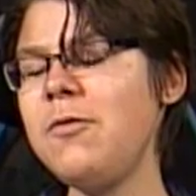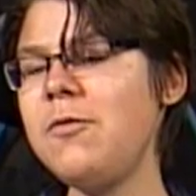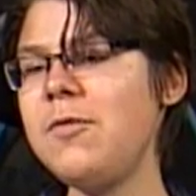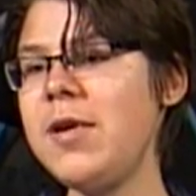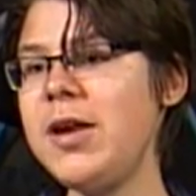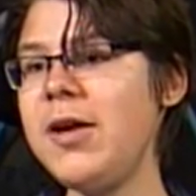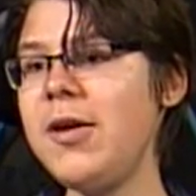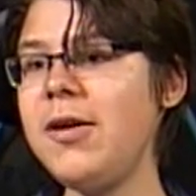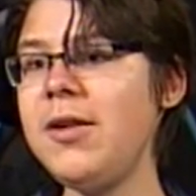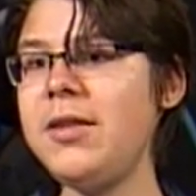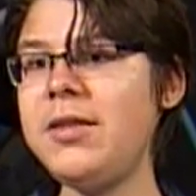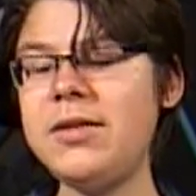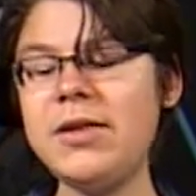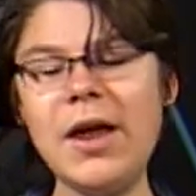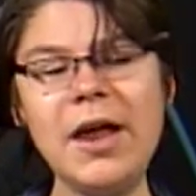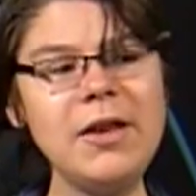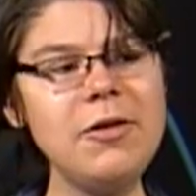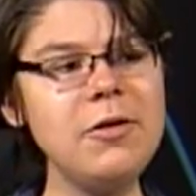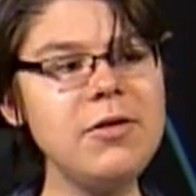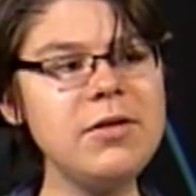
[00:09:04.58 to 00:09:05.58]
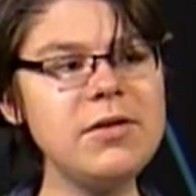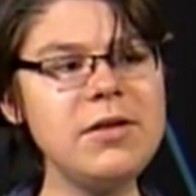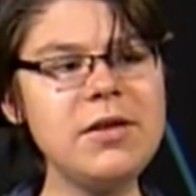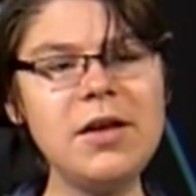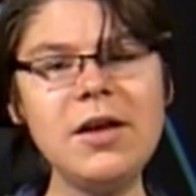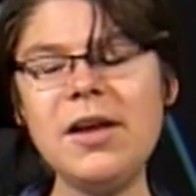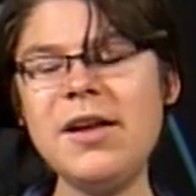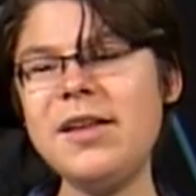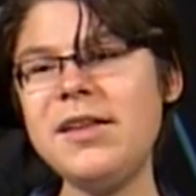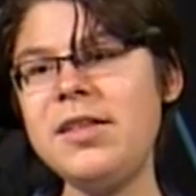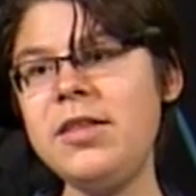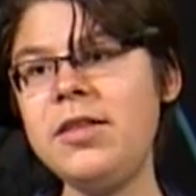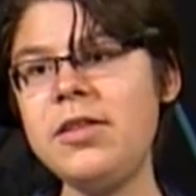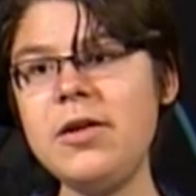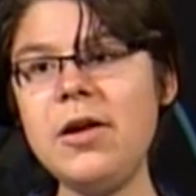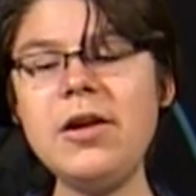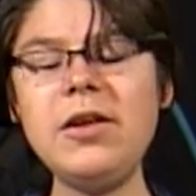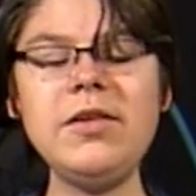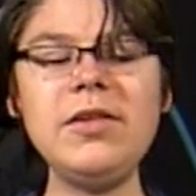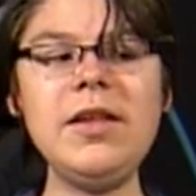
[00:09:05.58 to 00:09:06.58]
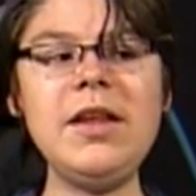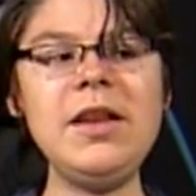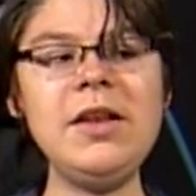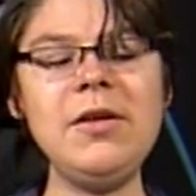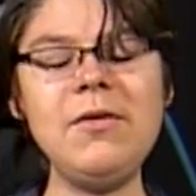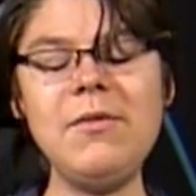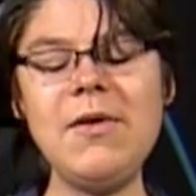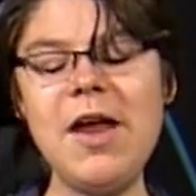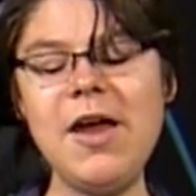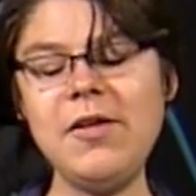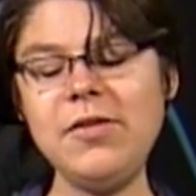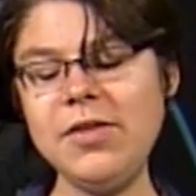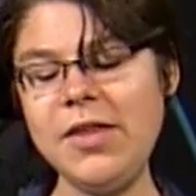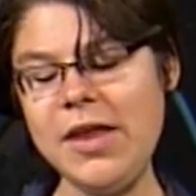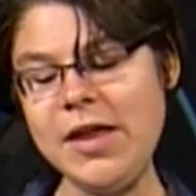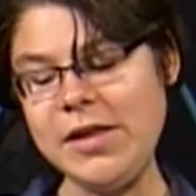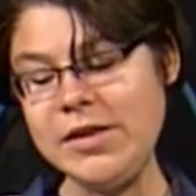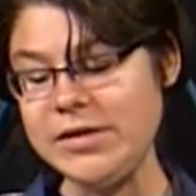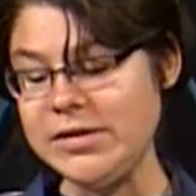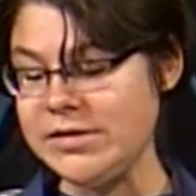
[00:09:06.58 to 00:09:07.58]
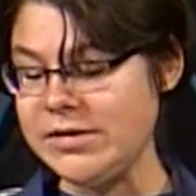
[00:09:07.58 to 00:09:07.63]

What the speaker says: weird titles circulating around, like